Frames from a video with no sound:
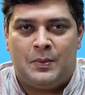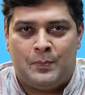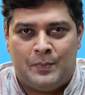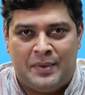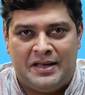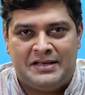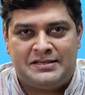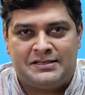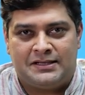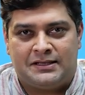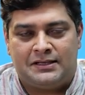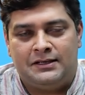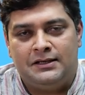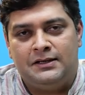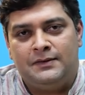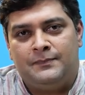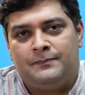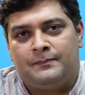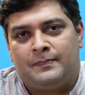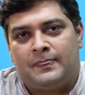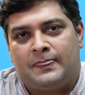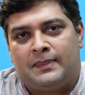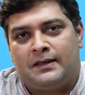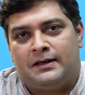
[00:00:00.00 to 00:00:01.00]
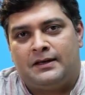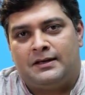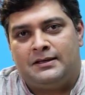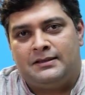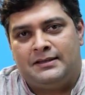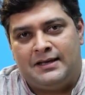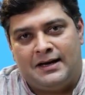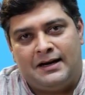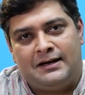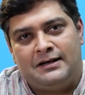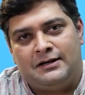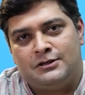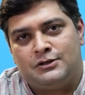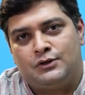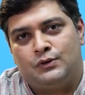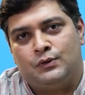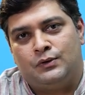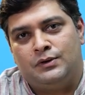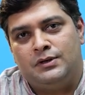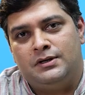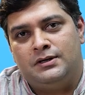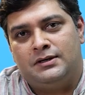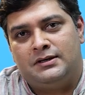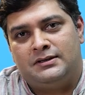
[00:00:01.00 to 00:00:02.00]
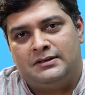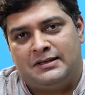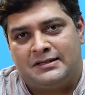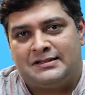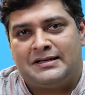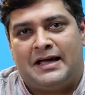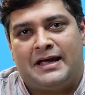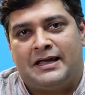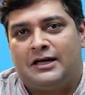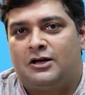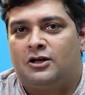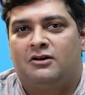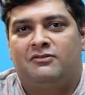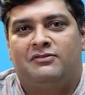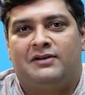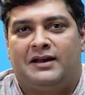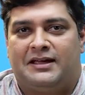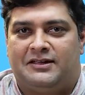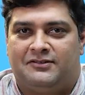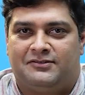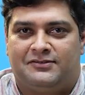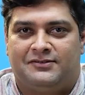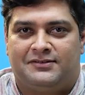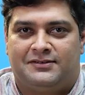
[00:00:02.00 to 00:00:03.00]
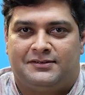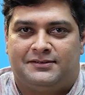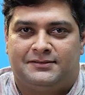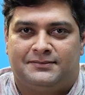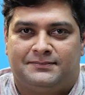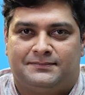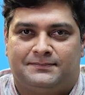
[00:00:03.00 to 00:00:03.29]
Basically, they understood the cycle of life.